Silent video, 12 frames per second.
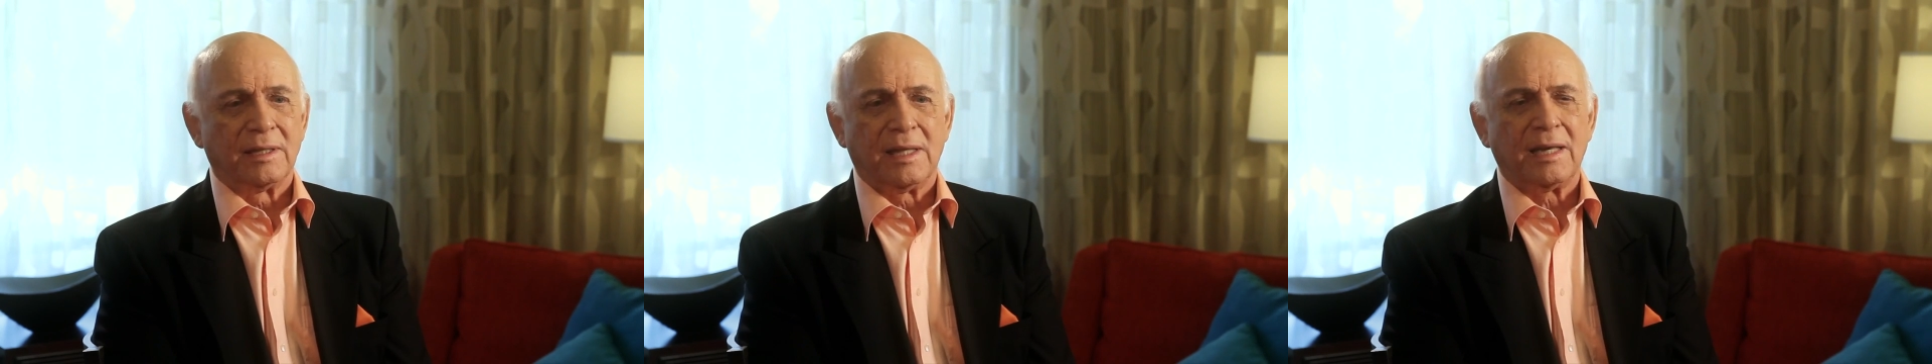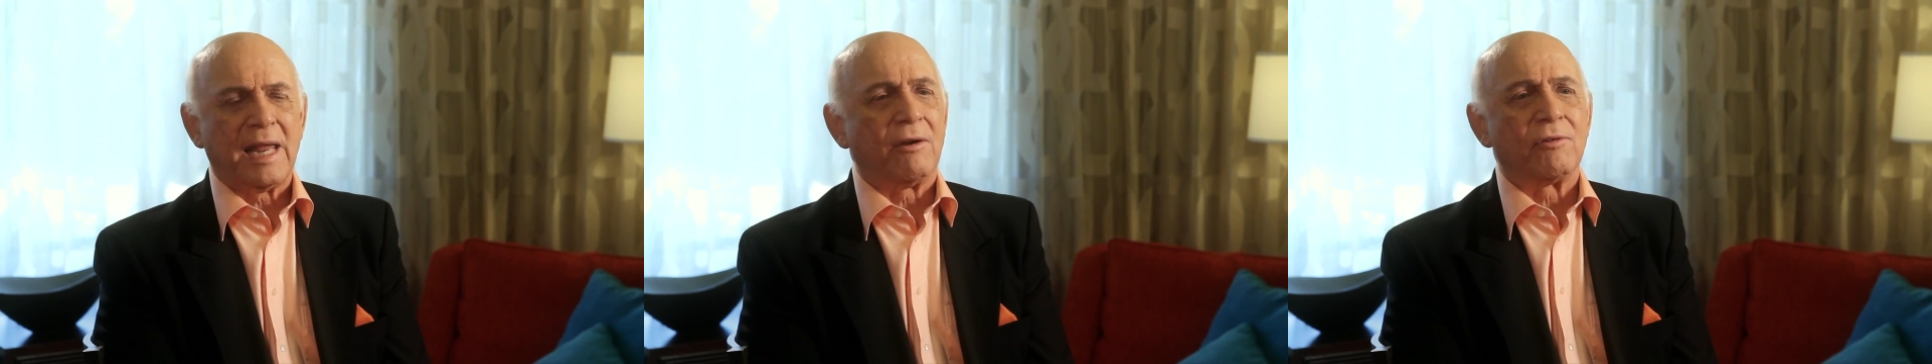And
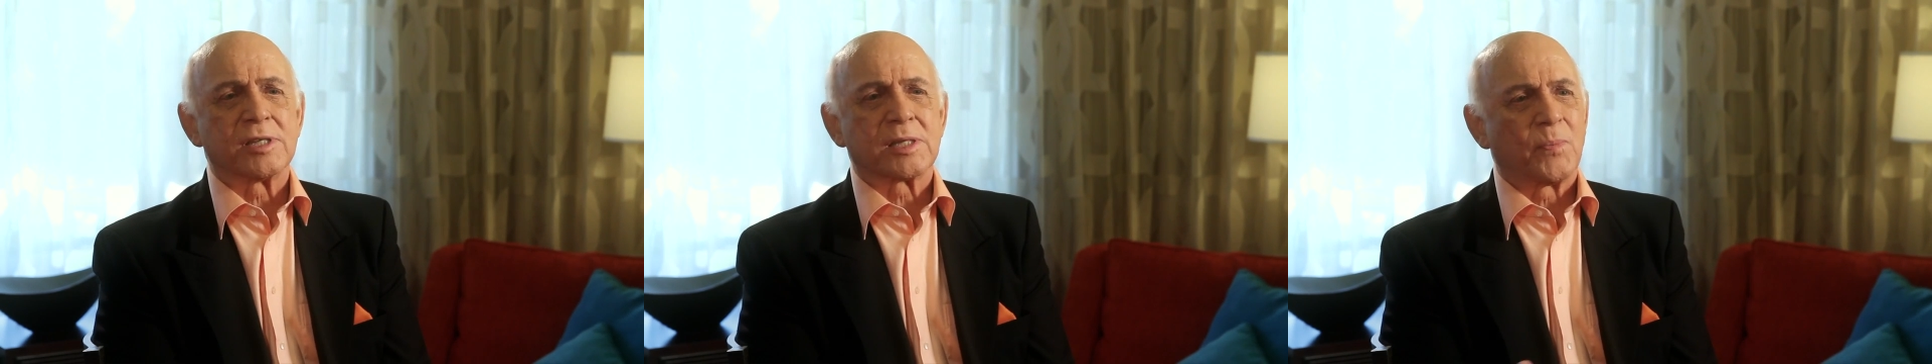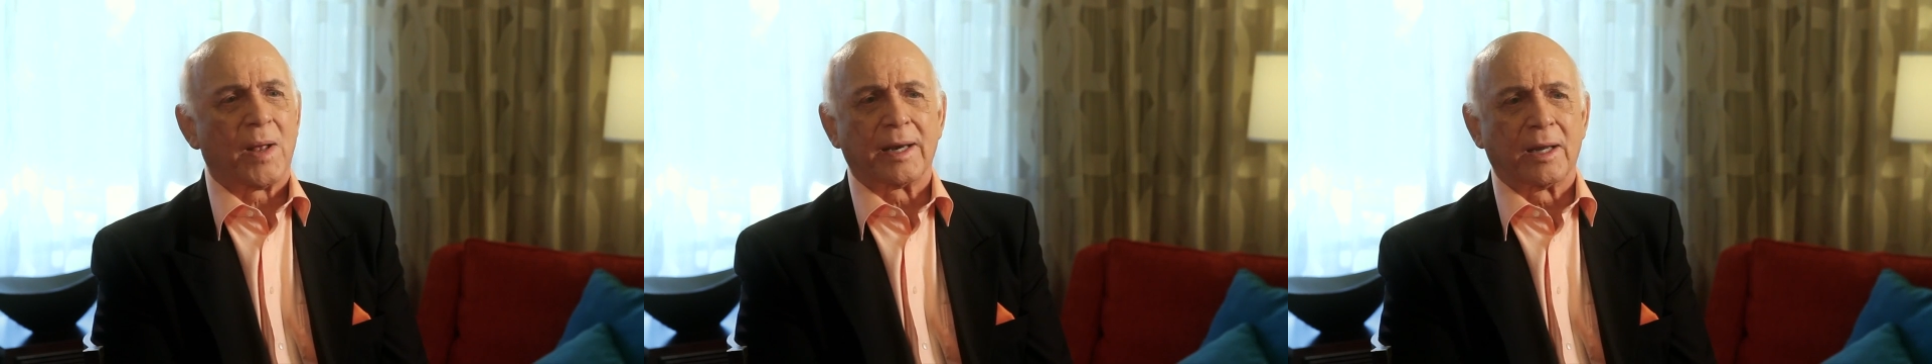then Aaron
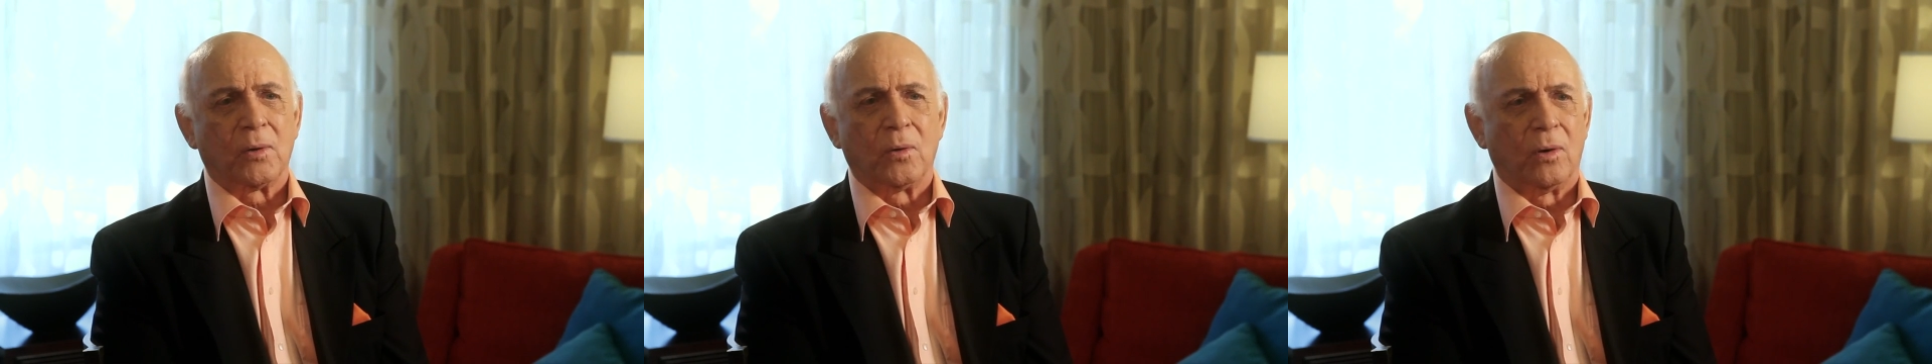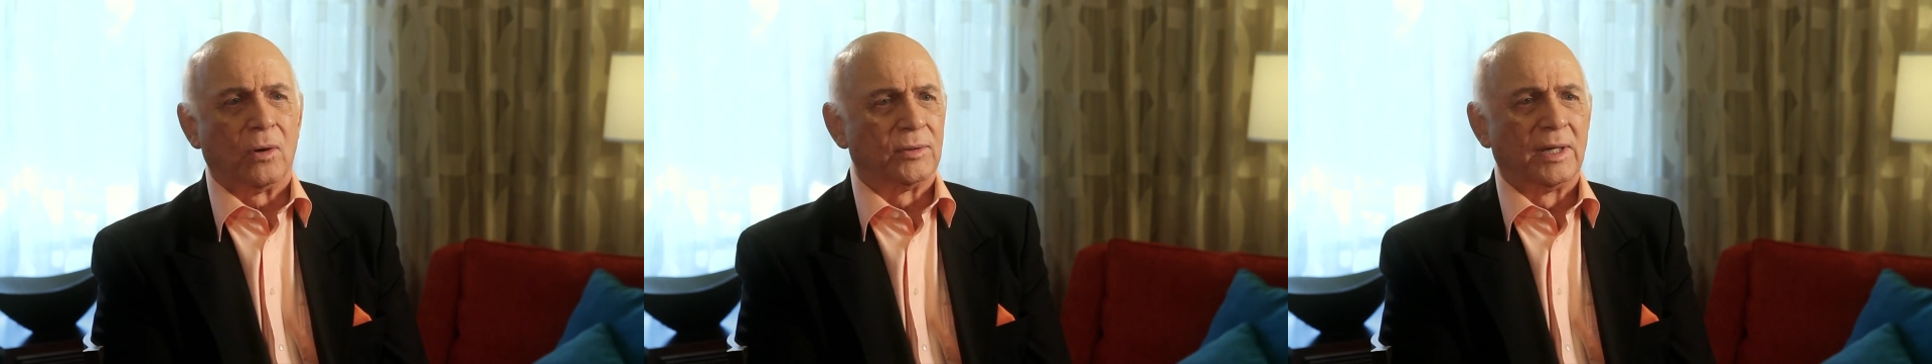Spelling
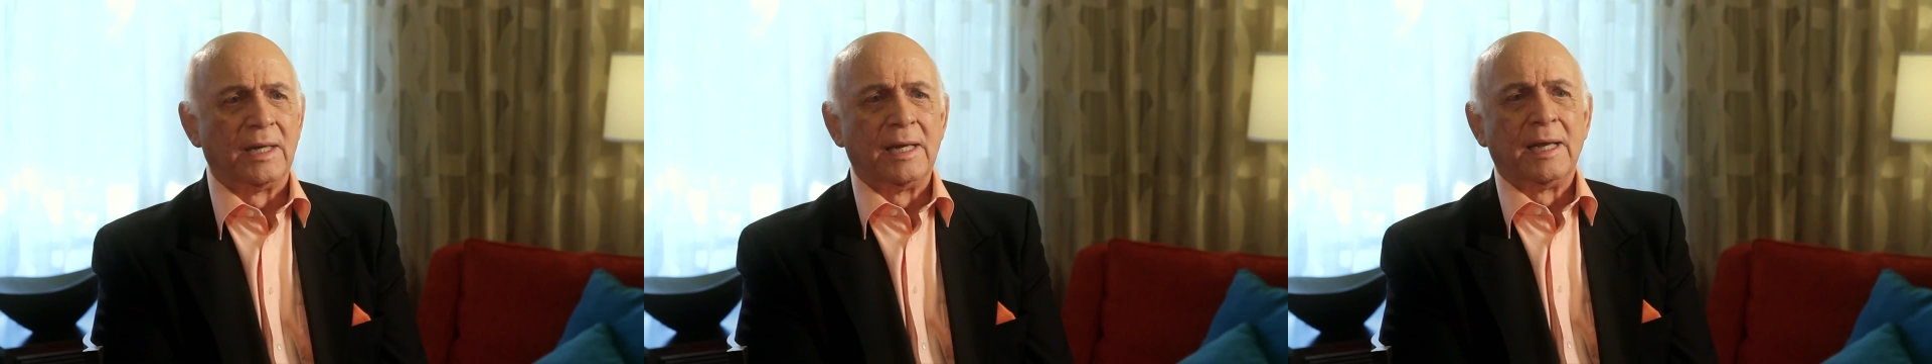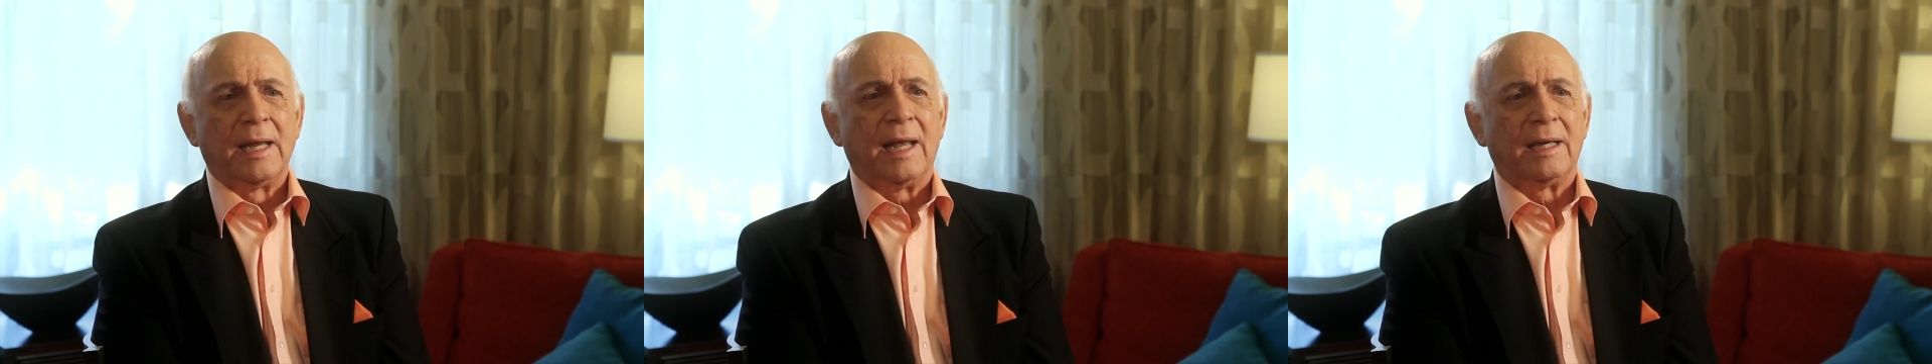called,
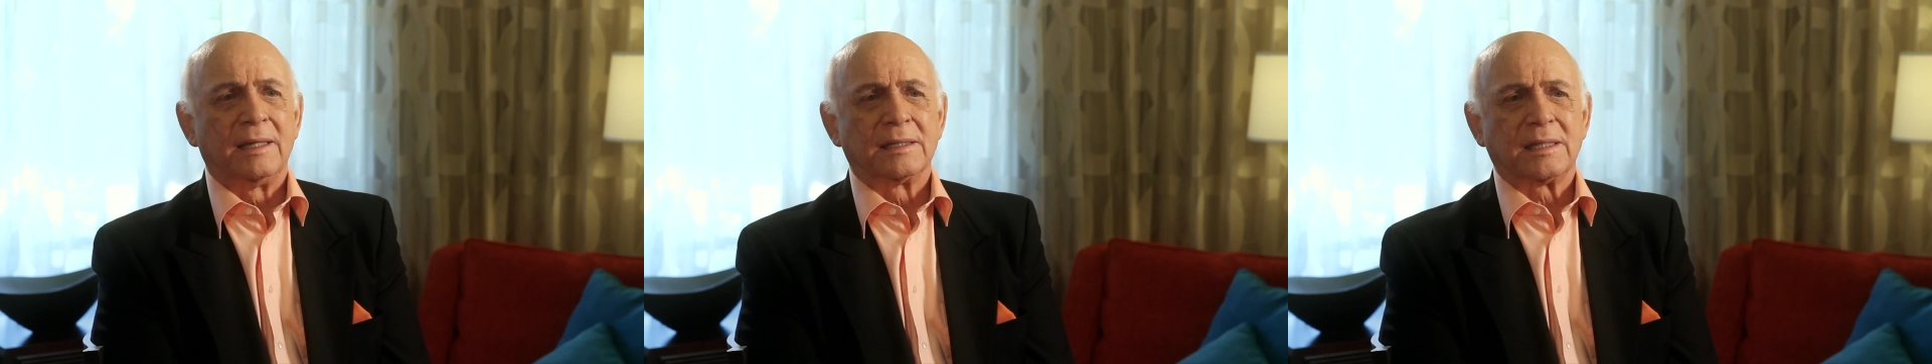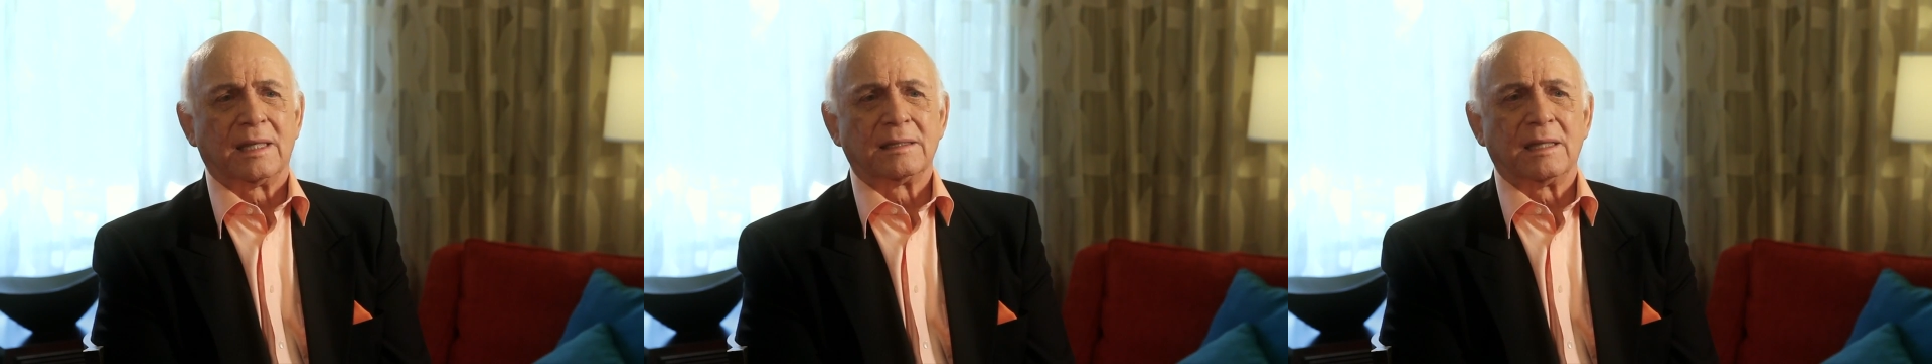and he
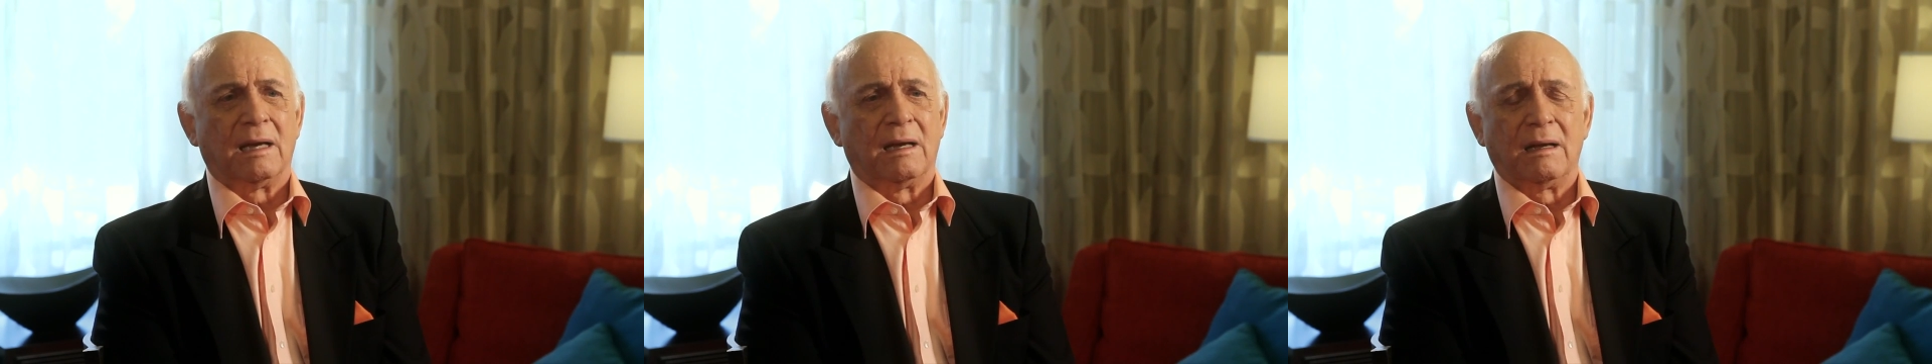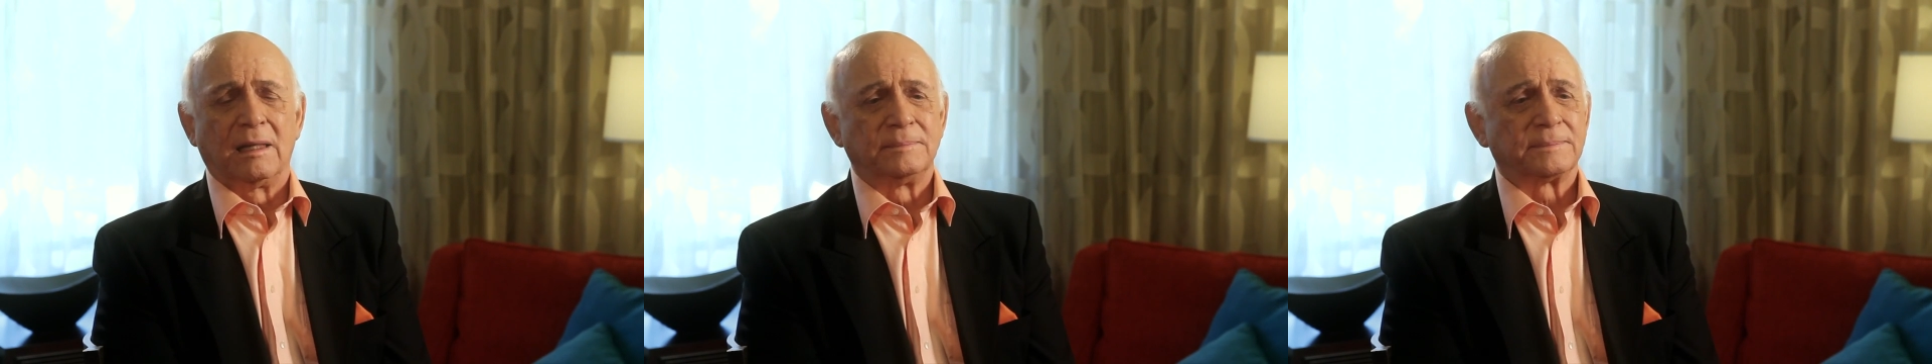said,
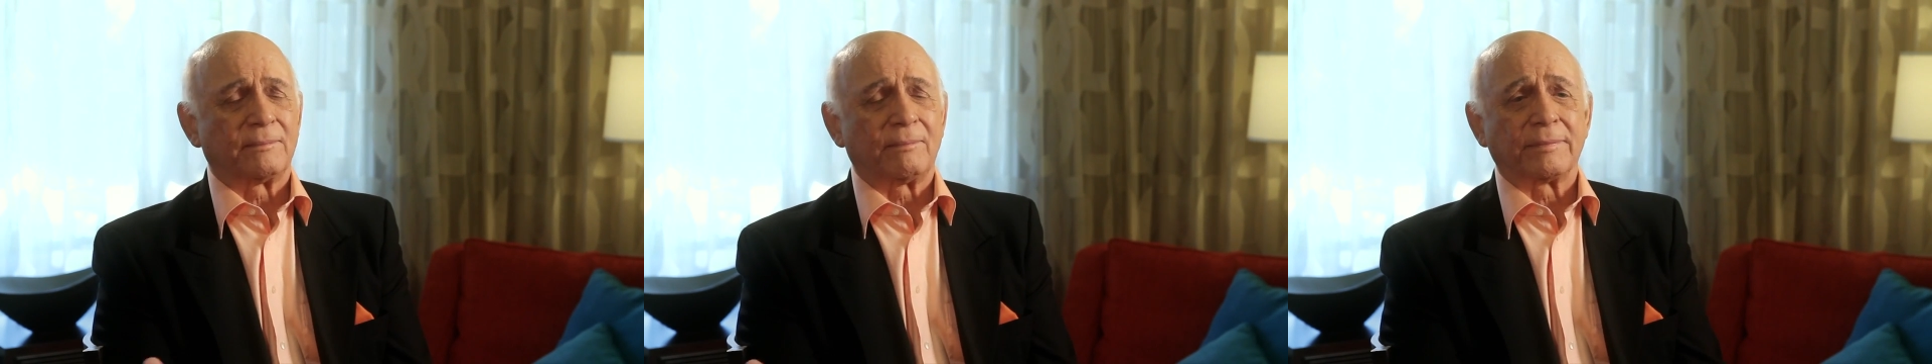I